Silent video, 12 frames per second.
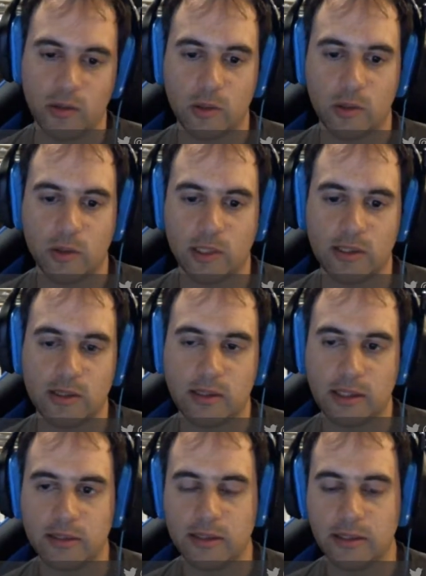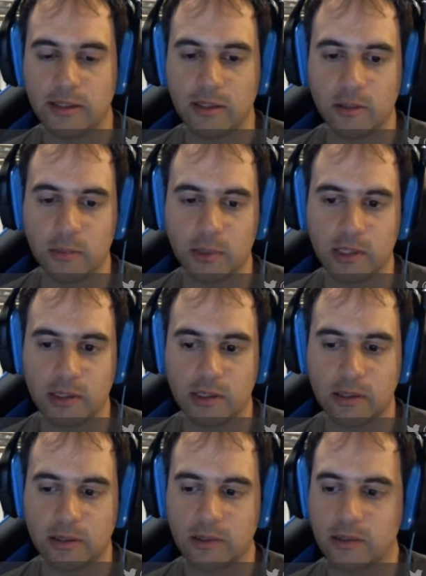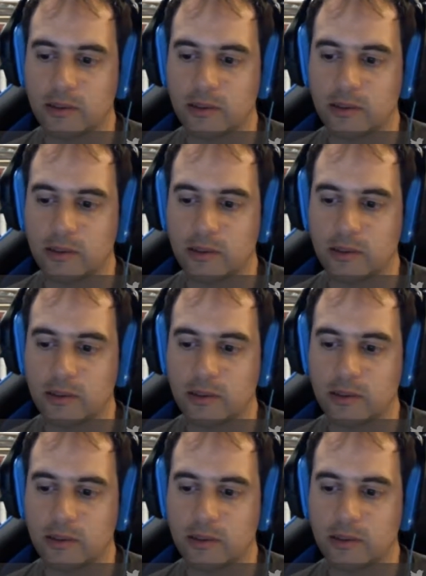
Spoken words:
So that's the deal with it.